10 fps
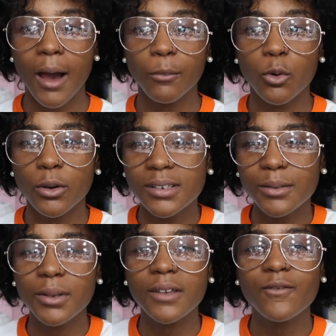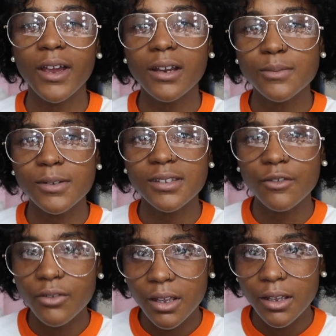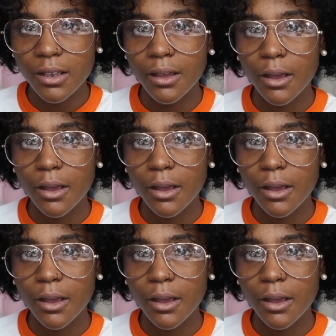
i'm going to be very specific